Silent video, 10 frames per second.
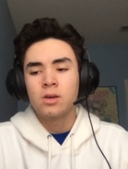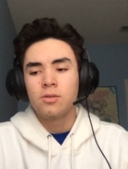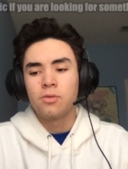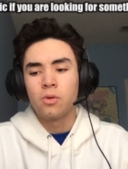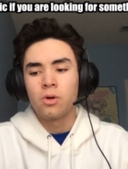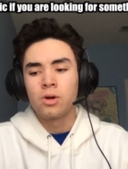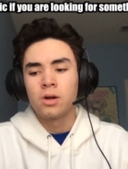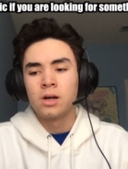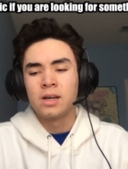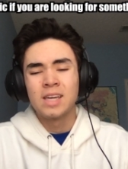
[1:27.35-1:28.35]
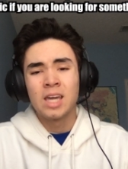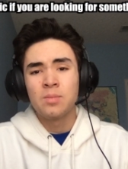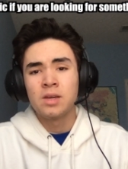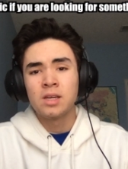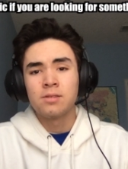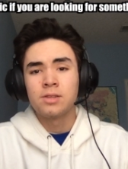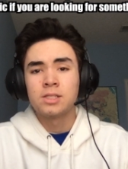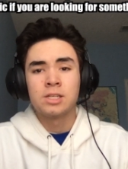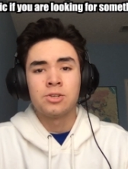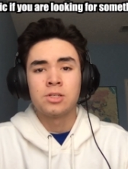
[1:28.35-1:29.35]
for gaming if, let's
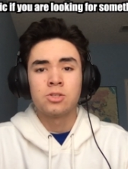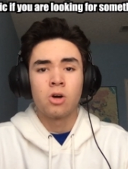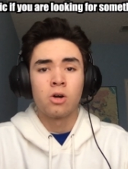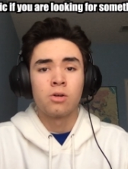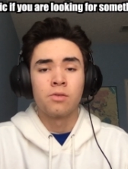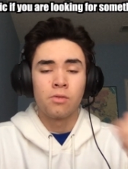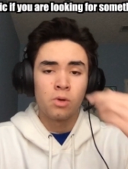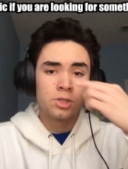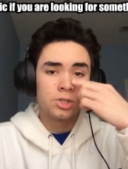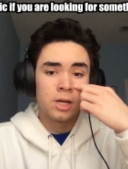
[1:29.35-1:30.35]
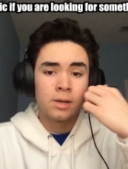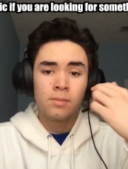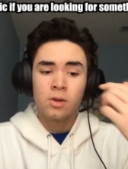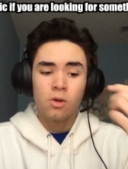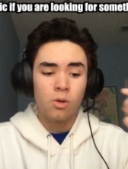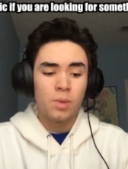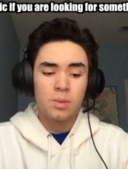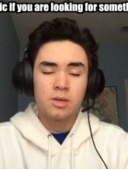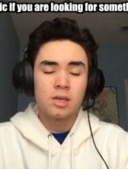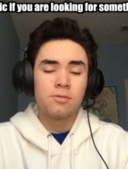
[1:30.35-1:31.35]
say, you need to talk over voice chat, or
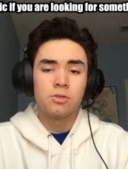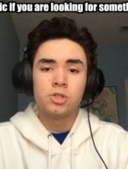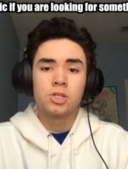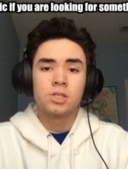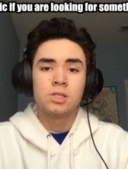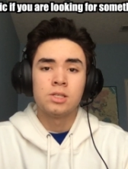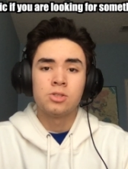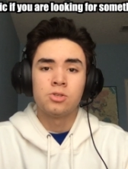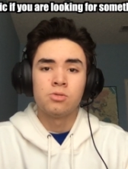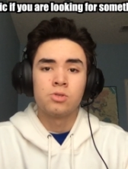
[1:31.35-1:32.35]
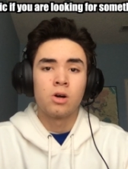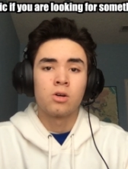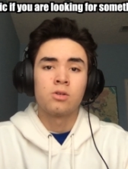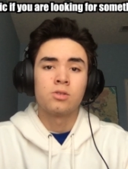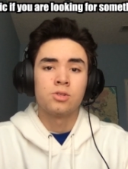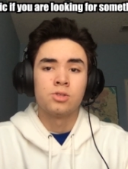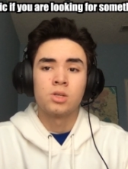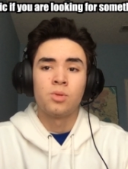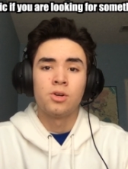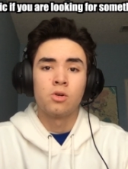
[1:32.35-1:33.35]
maybe if you just need to talk to
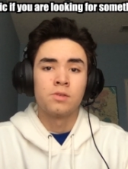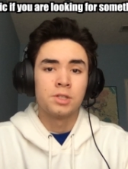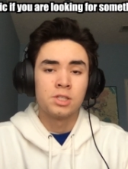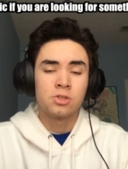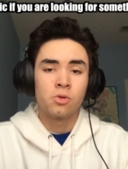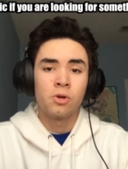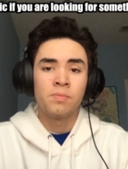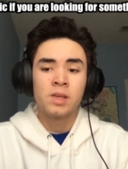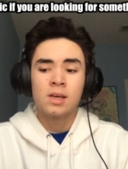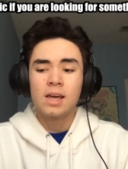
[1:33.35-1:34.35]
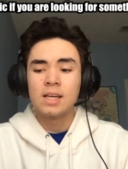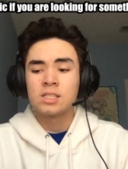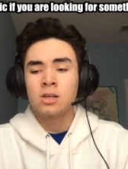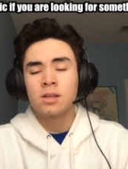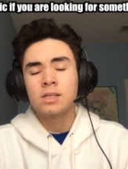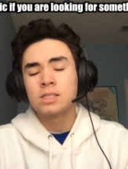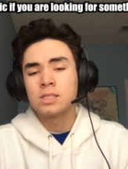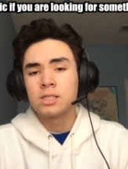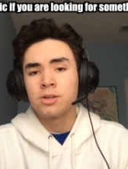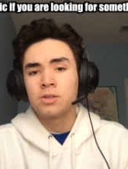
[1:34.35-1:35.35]
someone over Discord. It's not
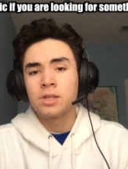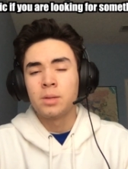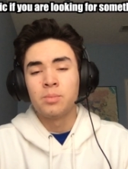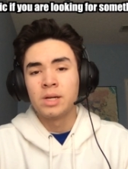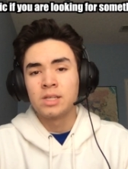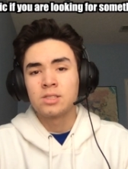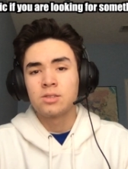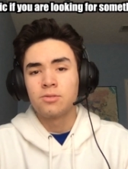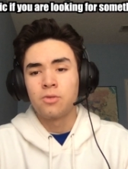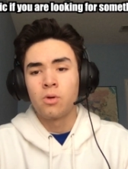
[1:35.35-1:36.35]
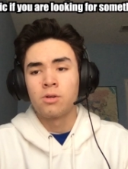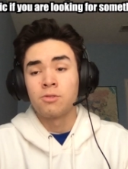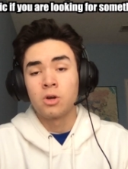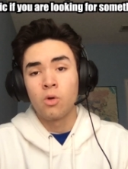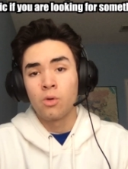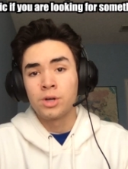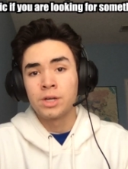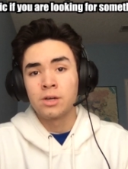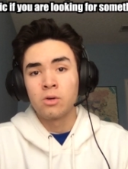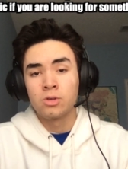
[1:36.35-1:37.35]
necessarily the best for
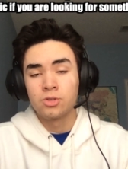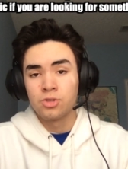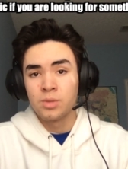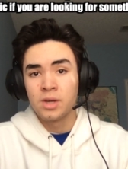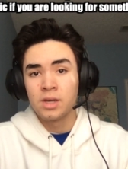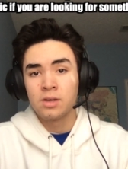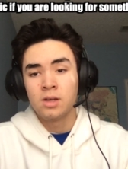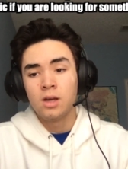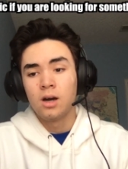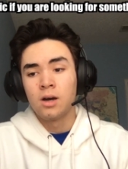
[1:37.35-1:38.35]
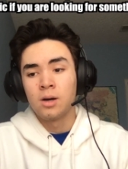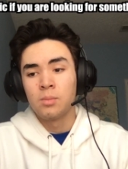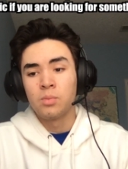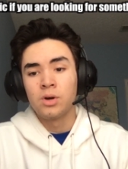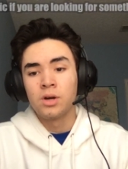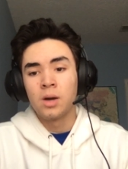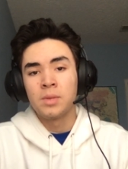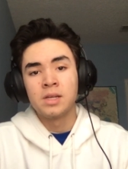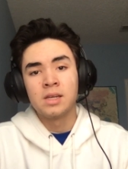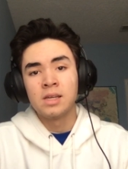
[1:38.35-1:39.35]
recording or streaming, but I
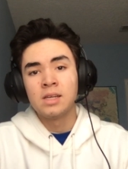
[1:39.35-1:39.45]
mean, it